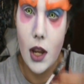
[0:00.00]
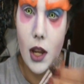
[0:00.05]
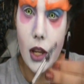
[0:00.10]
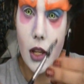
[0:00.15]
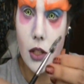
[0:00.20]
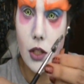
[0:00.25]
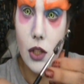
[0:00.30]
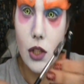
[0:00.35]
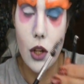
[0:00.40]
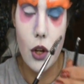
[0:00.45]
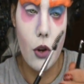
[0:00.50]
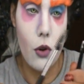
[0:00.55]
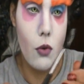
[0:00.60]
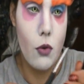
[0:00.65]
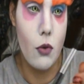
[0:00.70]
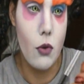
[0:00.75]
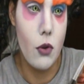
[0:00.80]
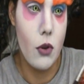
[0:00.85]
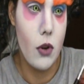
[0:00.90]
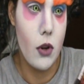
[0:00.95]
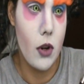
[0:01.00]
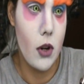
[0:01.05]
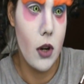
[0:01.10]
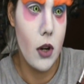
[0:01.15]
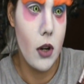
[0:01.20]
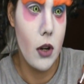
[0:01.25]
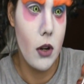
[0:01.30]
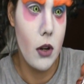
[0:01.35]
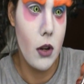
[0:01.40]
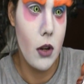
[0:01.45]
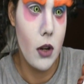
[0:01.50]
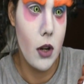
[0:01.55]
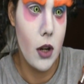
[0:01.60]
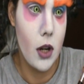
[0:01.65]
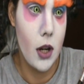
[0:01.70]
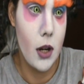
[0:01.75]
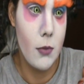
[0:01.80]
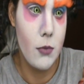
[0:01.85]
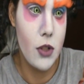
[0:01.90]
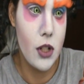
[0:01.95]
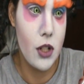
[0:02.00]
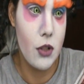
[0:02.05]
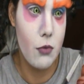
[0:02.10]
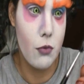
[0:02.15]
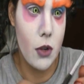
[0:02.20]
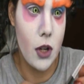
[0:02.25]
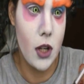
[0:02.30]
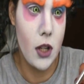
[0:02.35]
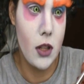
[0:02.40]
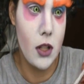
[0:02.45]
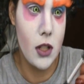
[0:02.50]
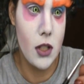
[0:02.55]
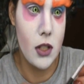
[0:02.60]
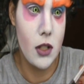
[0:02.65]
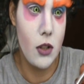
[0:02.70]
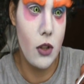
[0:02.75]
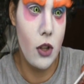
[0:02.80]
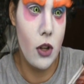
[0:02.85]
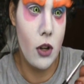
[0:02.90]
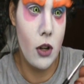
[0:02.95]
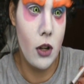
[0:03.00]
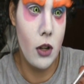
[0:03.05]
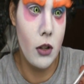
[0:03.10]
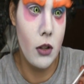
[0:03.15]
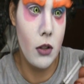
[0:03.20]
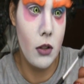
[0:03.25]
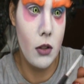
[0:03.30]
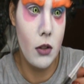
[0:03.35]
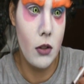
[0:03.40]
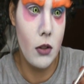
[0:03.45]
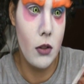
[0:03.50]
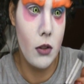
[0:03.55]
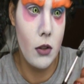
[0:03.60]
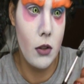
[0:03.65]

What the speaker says: And so I'm just running this along